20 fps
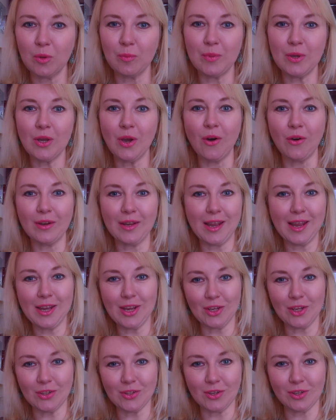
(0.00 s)
will be okay
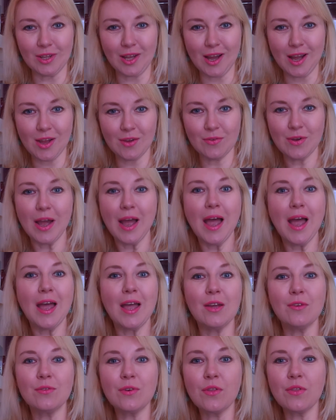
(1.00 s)
in your life.
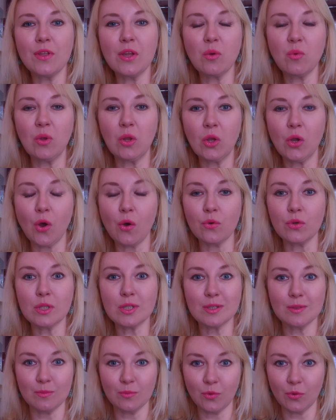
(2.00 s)
Everything will go
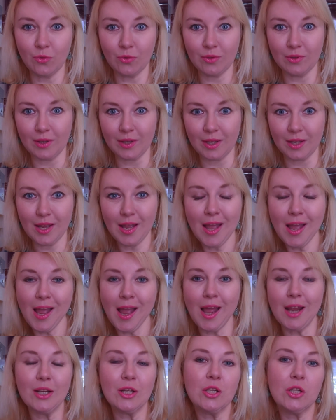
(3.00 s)
smoothly
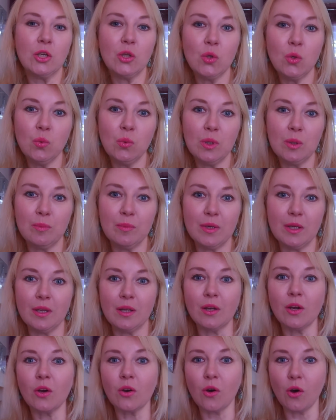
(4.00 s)
and you will
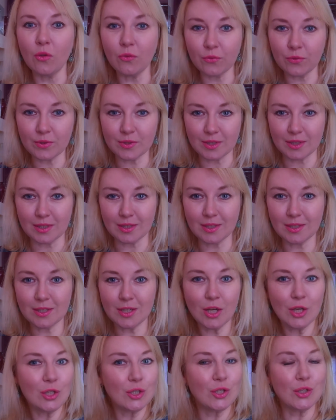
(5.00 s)
be confident
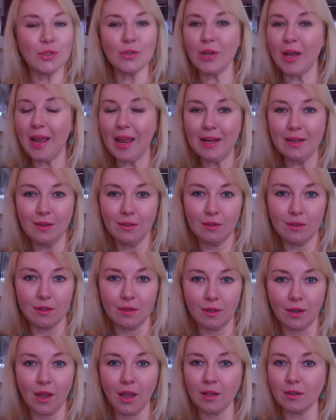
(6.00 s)
to do
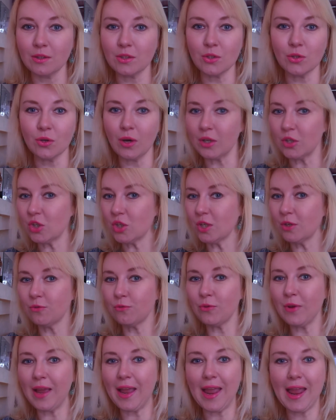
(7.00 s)
anything and to
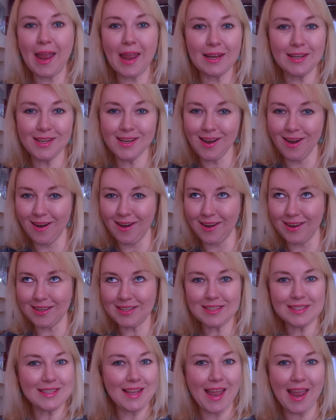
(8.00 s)
achieve any
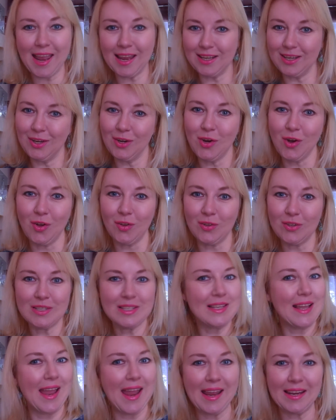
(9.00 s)
heights, any
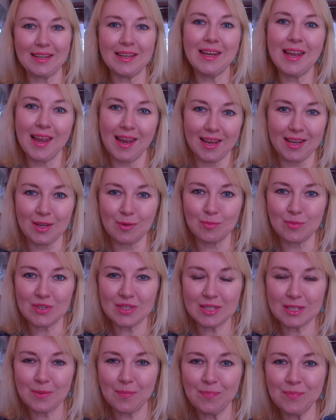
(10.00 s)
goals, any
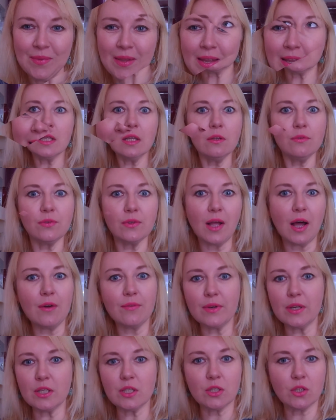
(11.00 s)
aims.
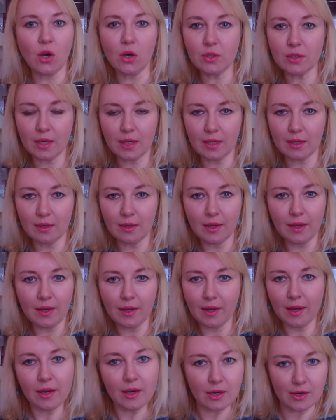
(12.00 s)
Self-love is not
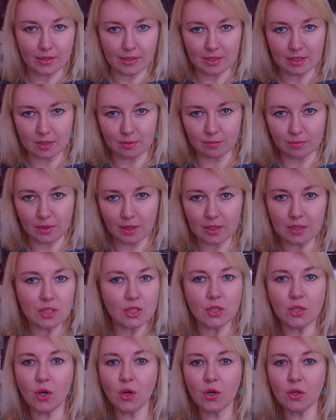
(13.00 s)
egoism.
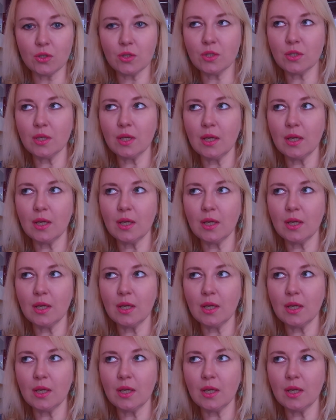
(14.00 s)
It's not